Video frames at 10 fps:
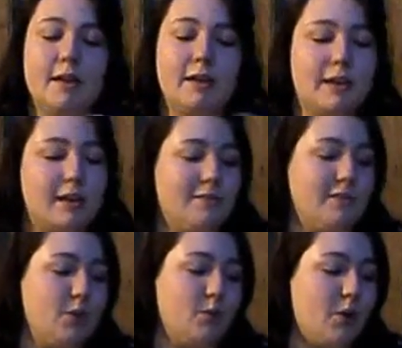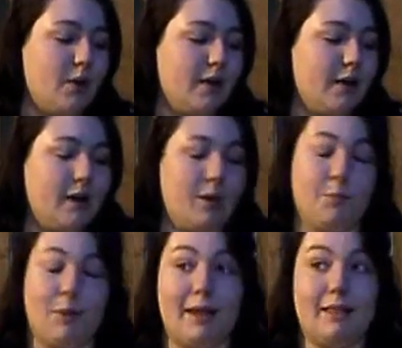if you want a
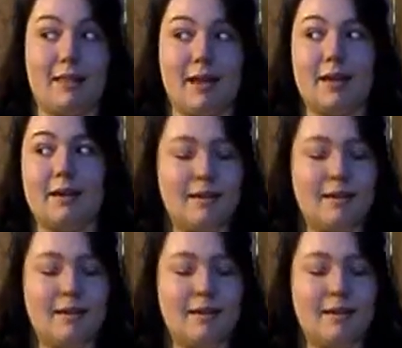bright light.